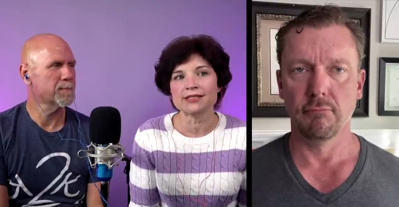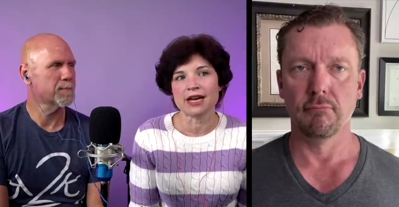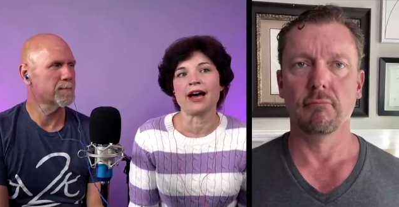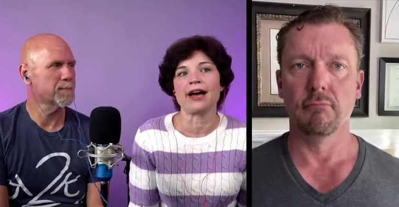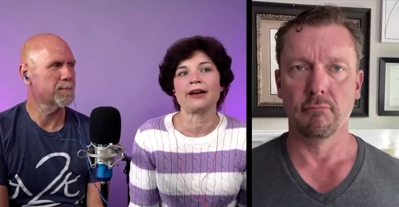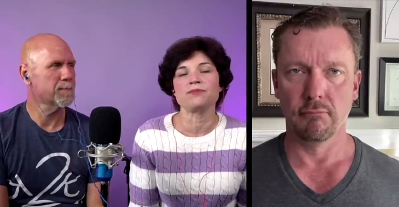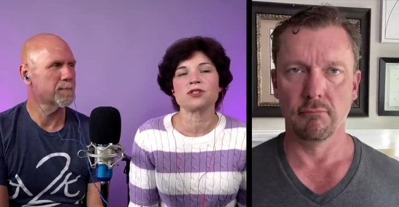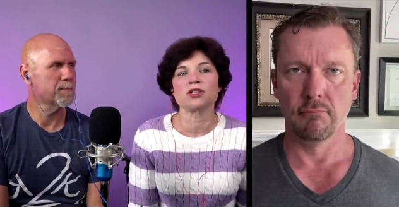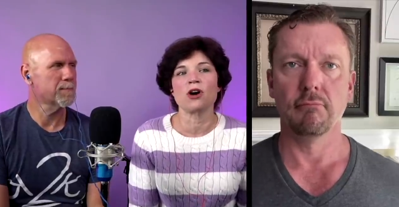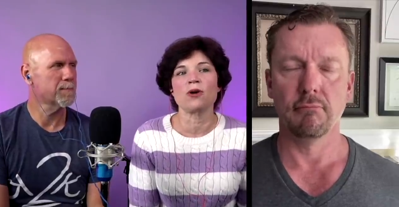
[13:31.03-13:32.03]
Speaker 1: time.
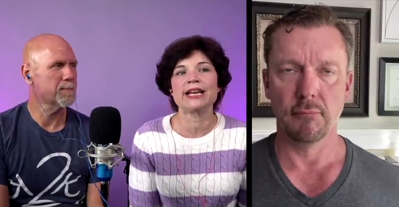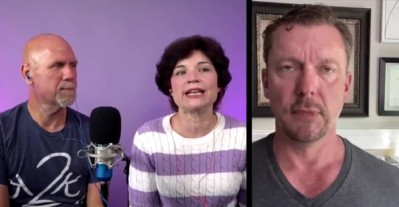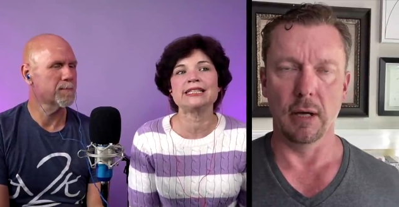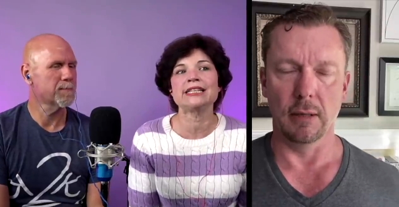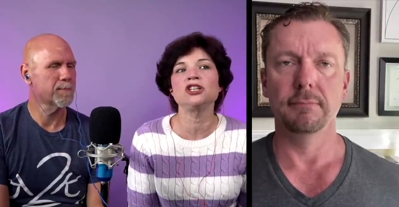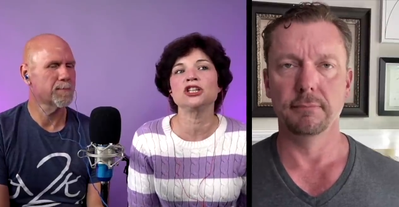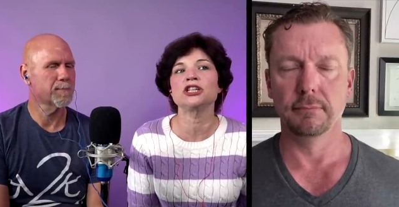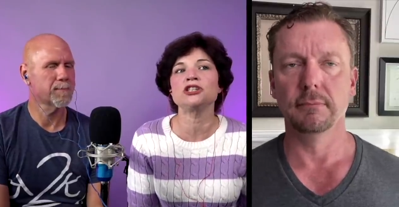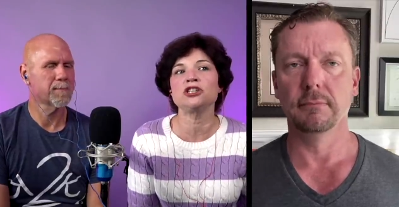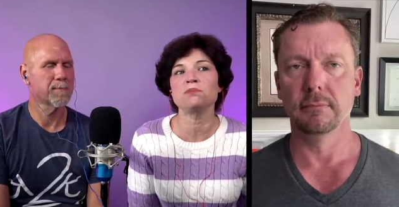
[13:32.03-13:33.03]
So is it
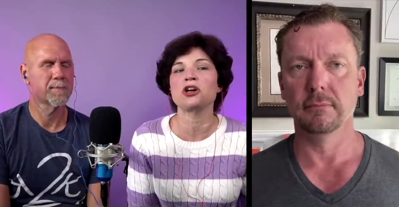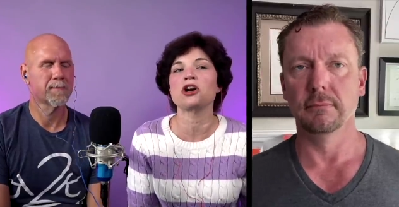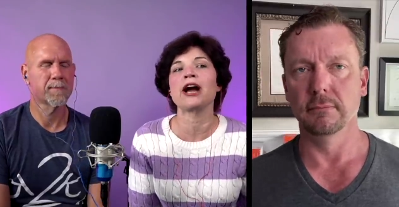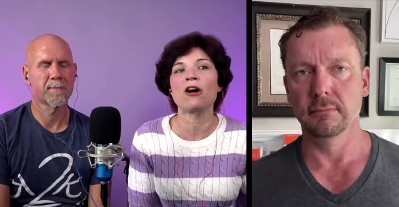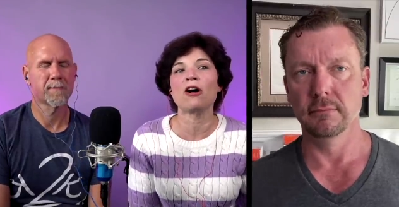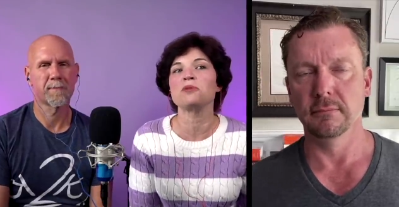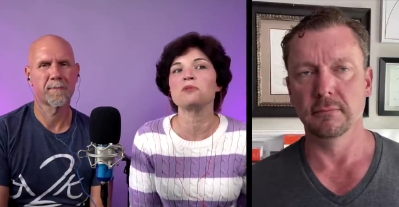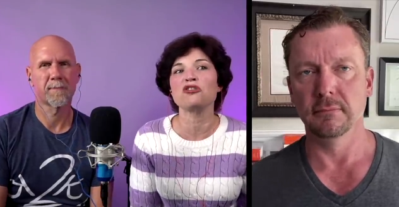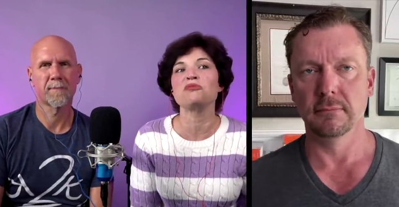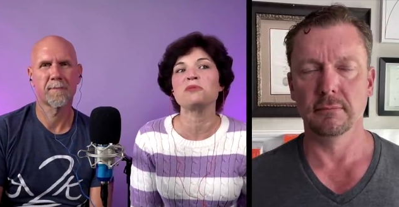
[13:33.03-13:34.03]
good to put our health
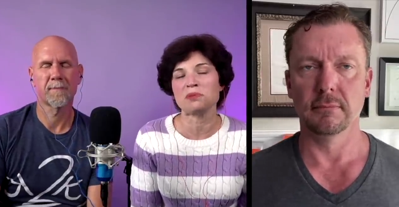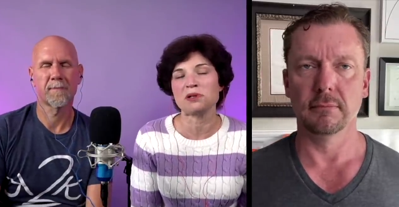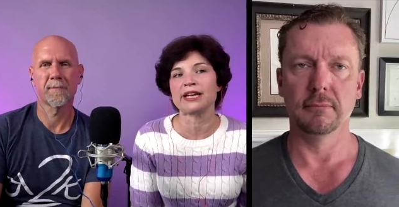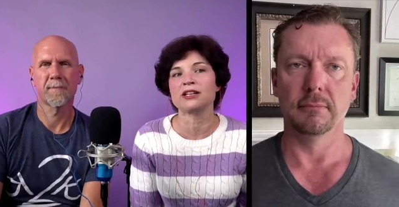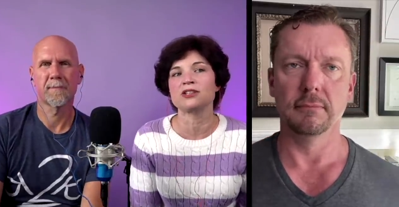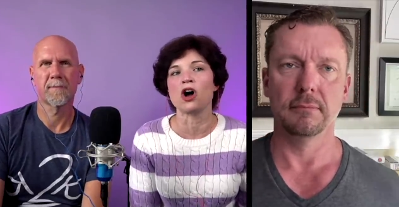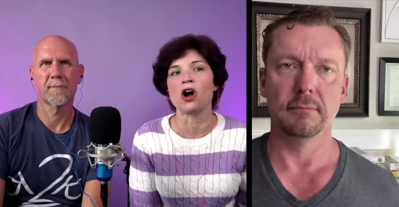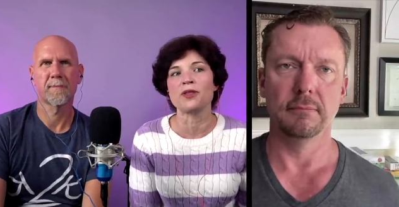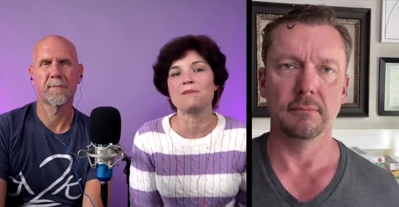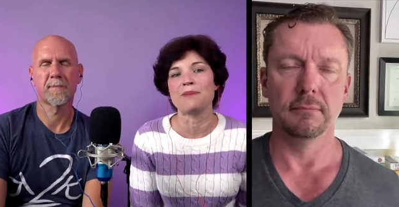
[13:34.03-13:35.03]
improvement plans on
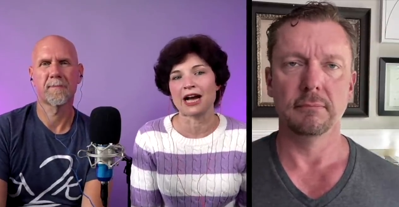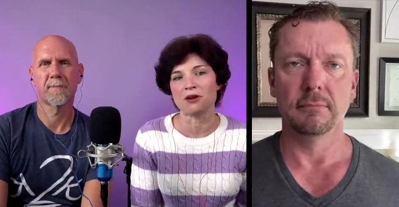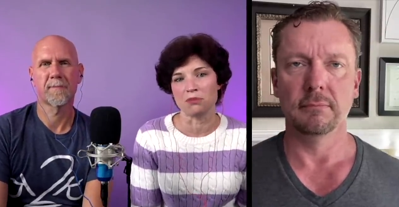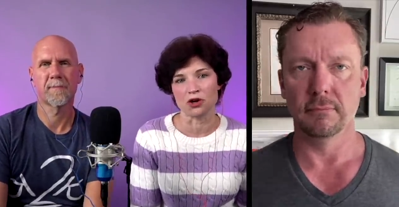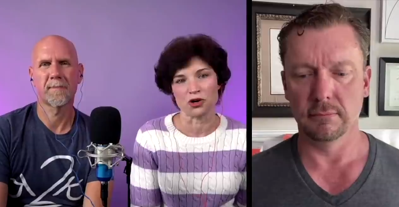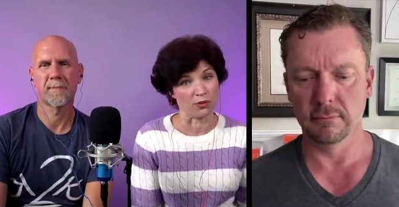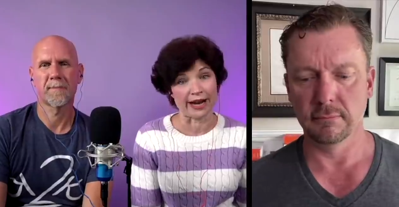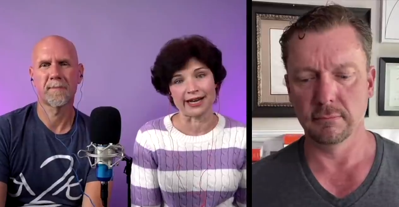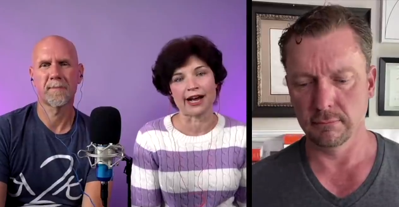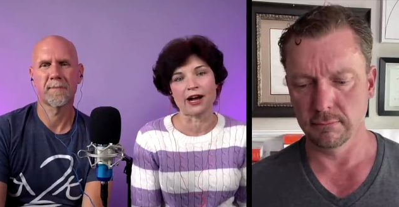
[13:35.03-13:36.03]
the back burner
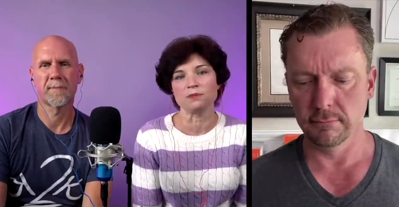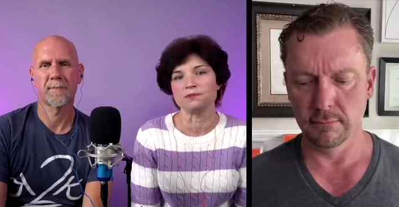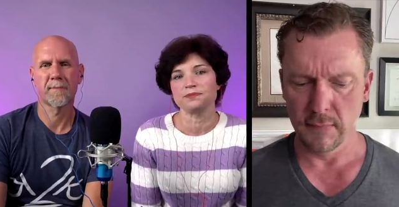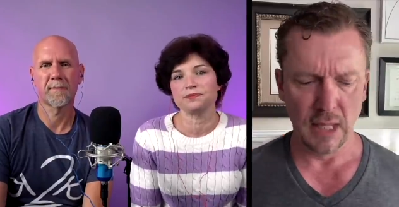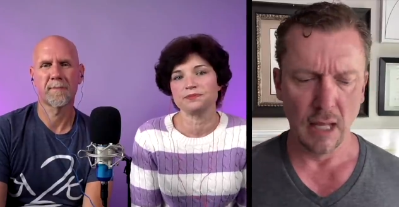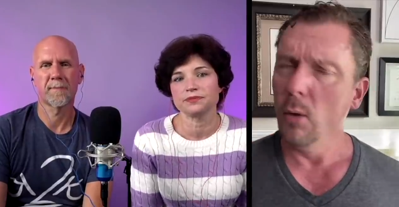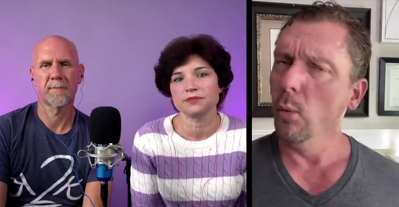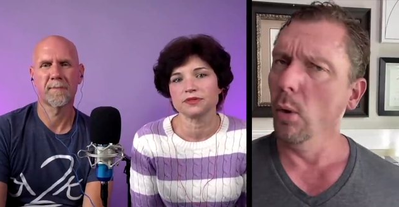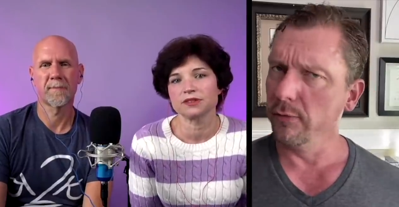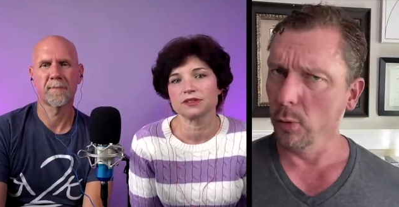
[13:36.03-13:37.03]
right now?
Speaker 2: Well,
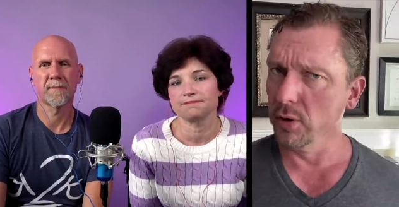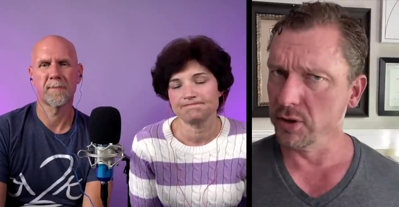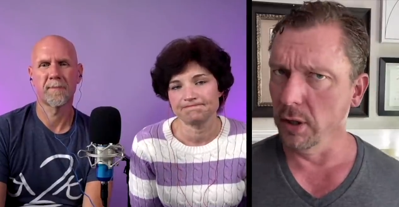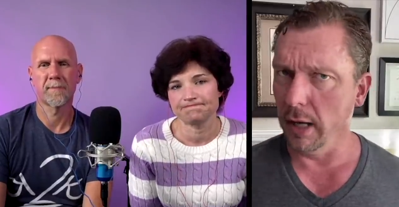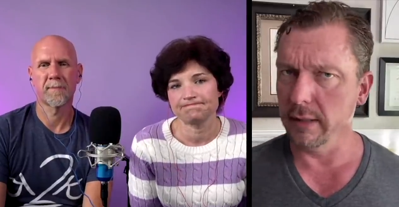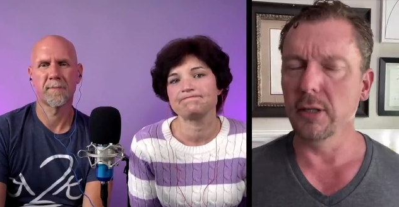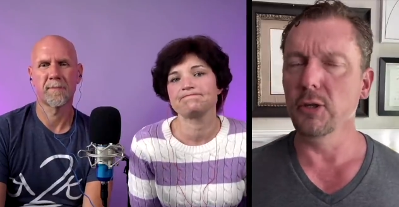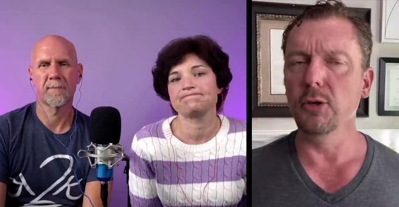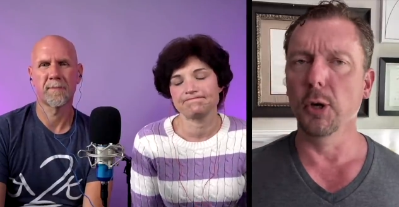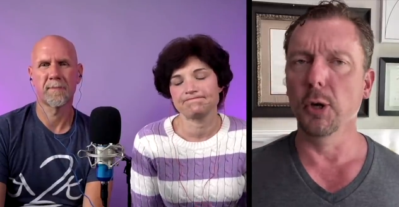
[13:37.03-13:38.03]
of course not. And you
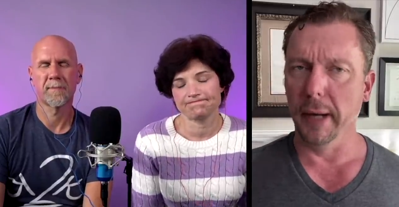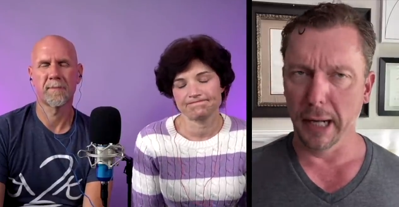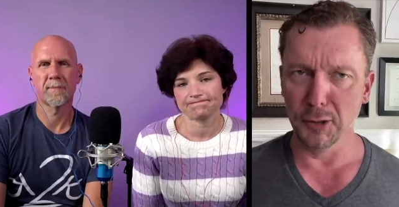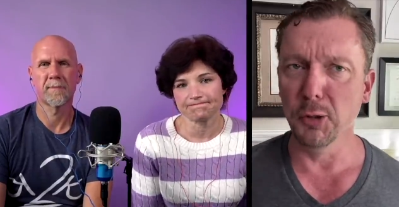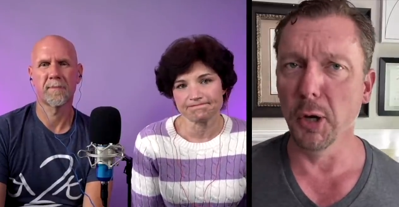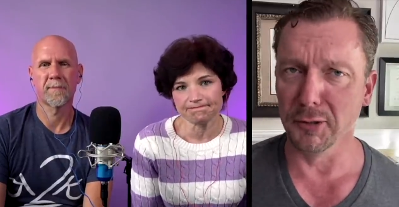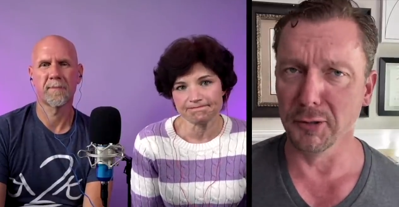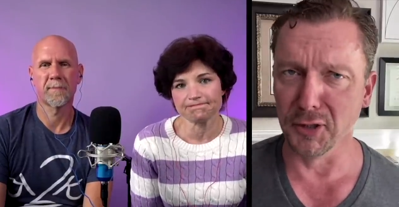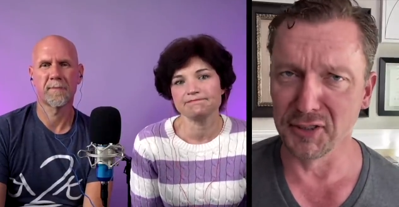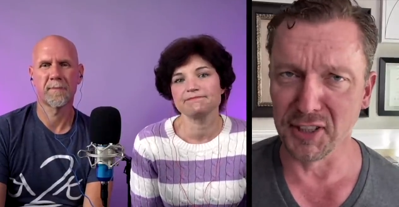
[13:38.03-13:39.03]
knew I was going to
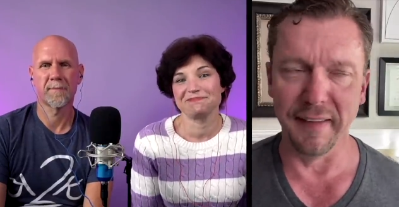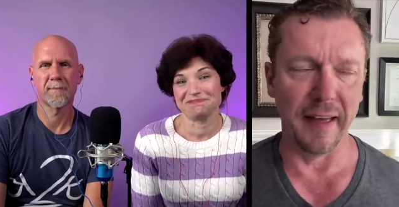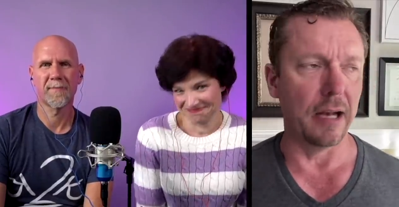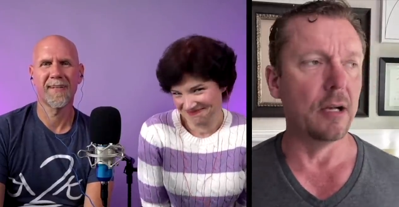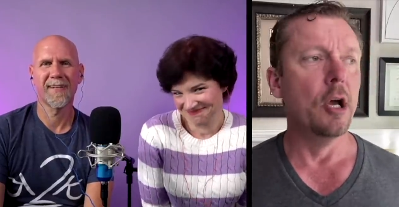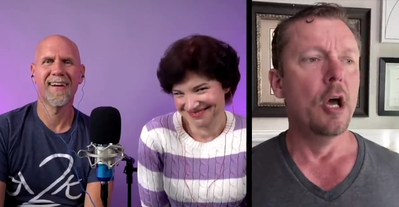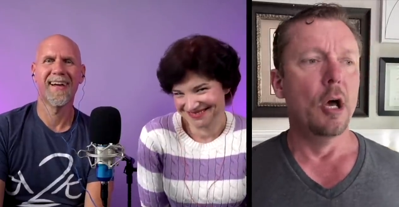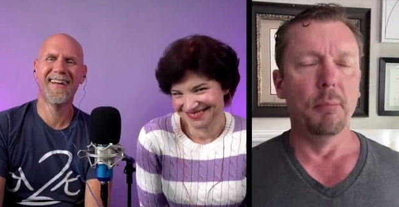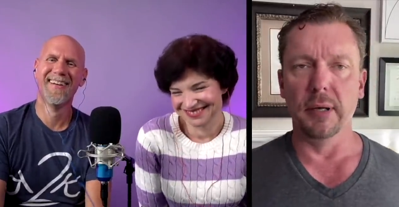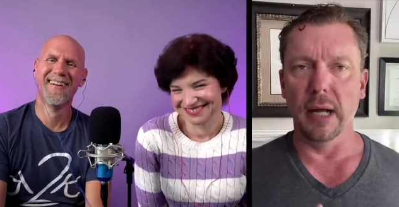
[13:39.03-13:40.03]
say that.
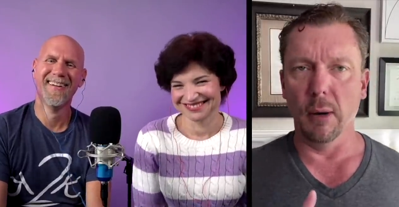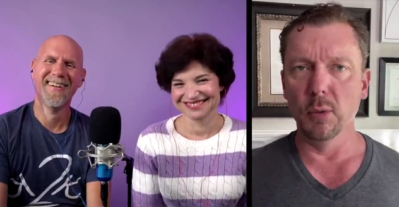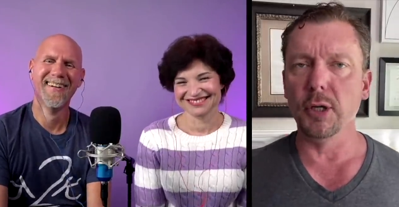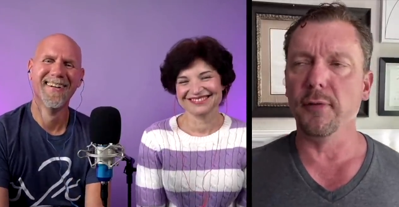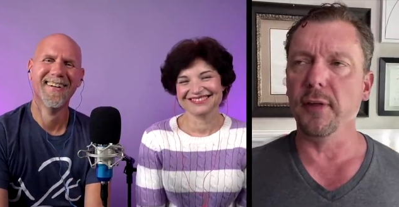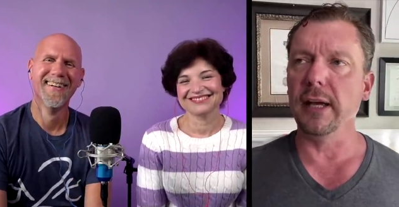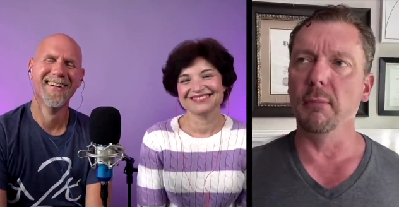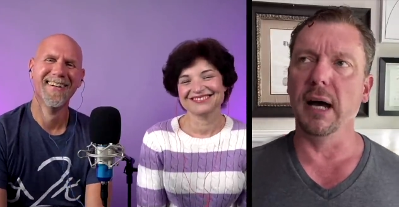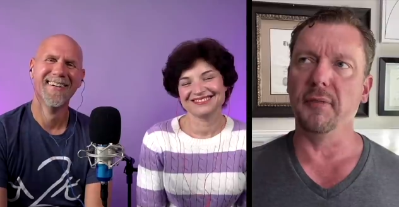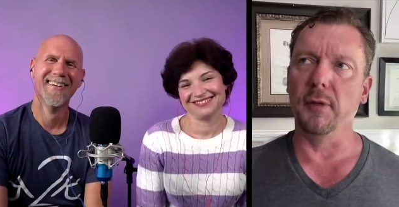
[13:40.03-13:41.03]
But I want you to think
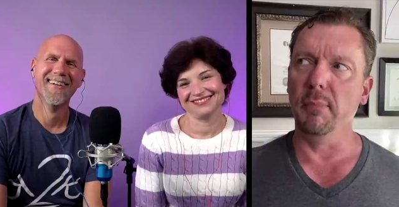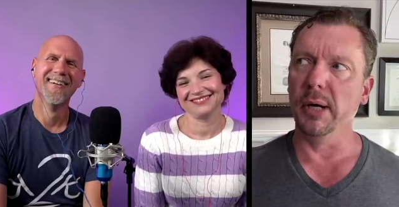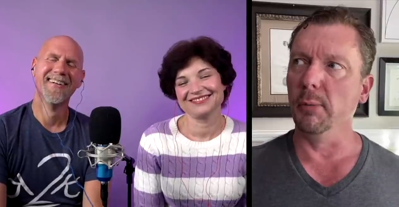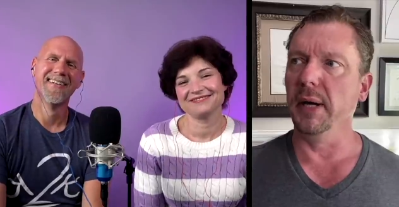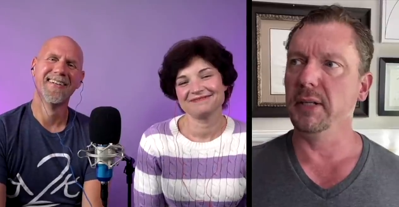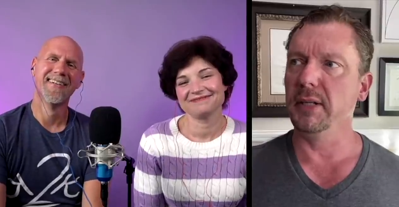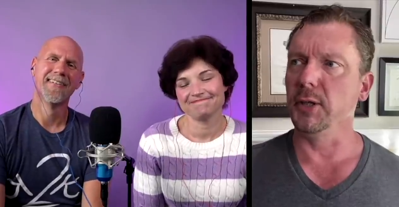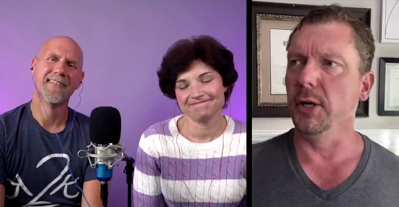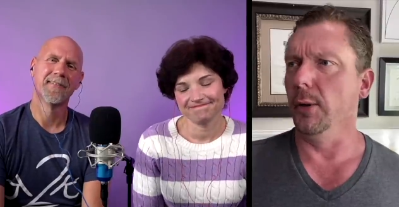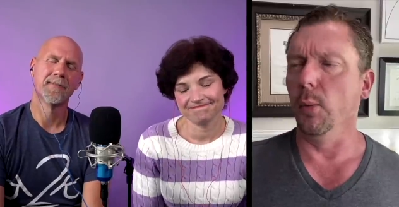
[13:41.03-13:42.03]
about the bigger picture
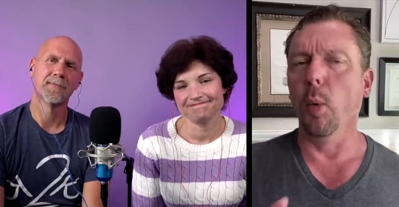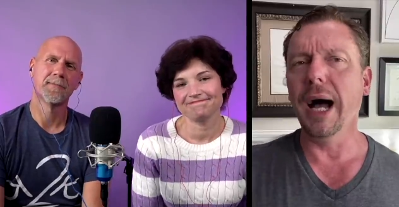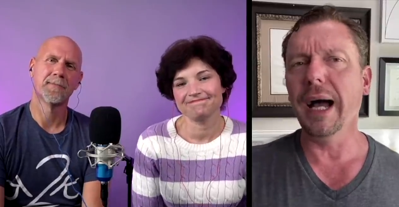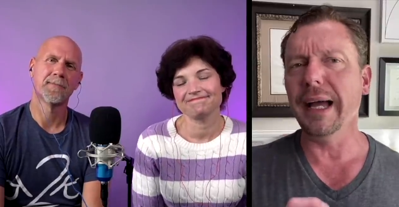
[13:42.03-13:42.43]
here. Why